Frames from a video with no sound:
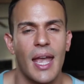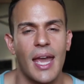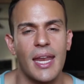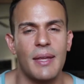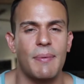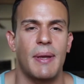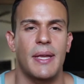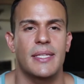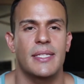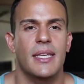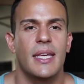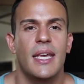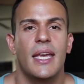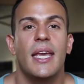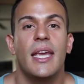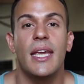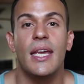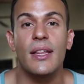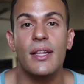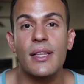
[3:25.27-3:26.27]
Anyways,
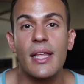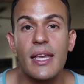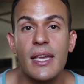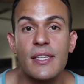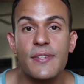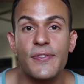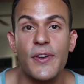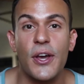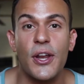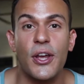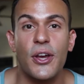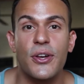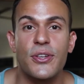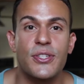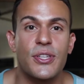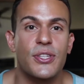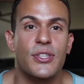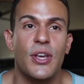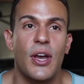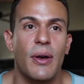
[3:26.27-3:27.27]
he looked like his
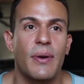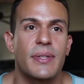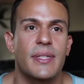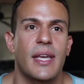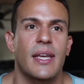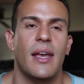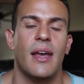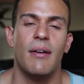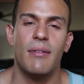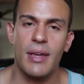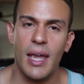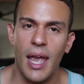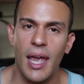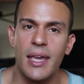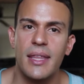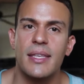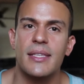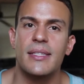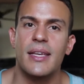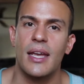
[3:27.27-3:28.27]
photos, so I was like,
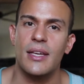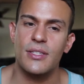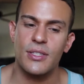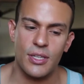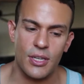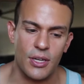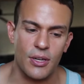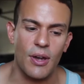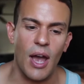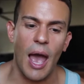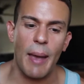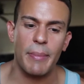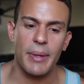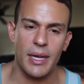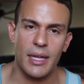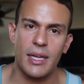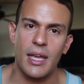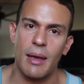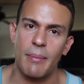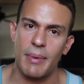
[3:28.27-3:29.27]
okay, this guy's cute. I'm
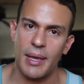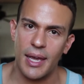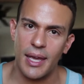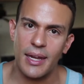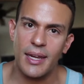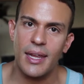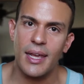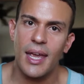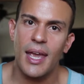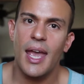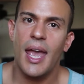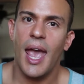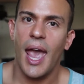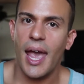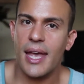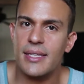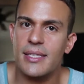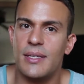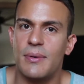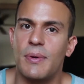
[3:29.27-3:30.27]
gonna come in
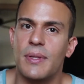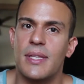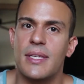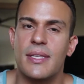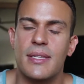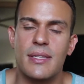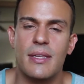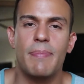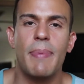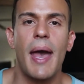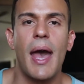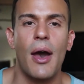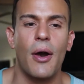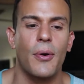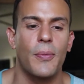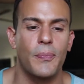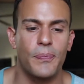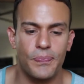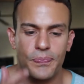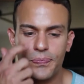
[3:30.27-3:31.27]
and see what this is
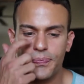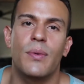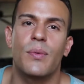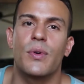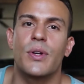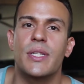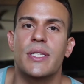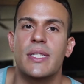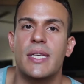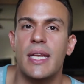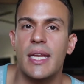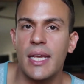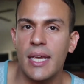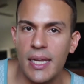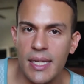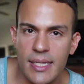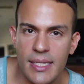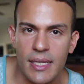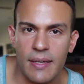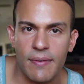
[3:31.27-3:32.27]
about. We're sitting
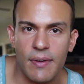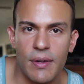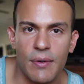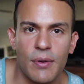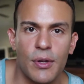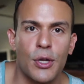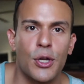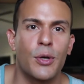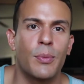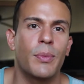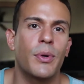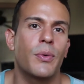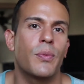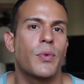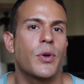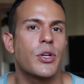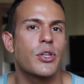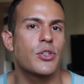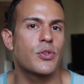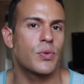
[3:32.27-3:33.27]
in his living room,
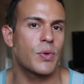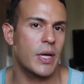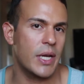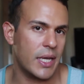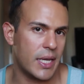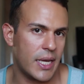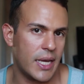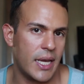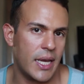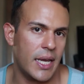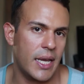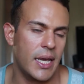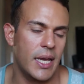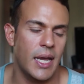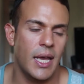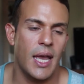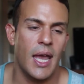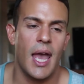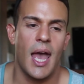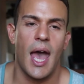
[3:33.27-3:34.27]
we're
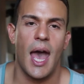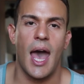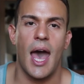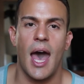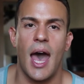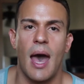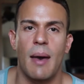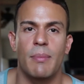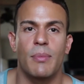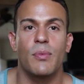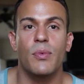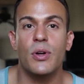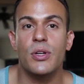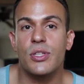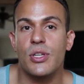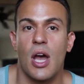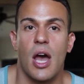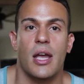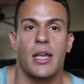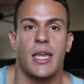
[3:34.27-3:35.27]
drinking, we're
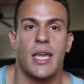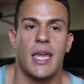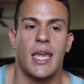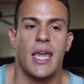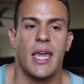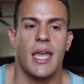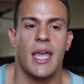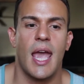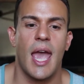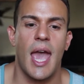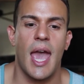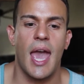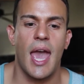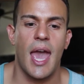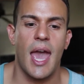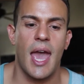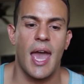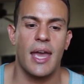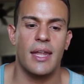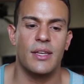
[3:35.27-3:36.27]
talking,
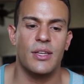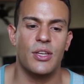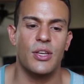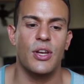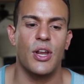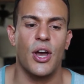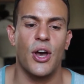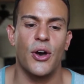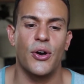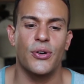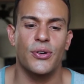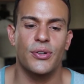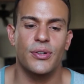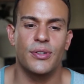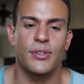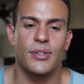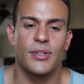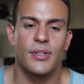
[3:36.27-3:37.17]
and you know,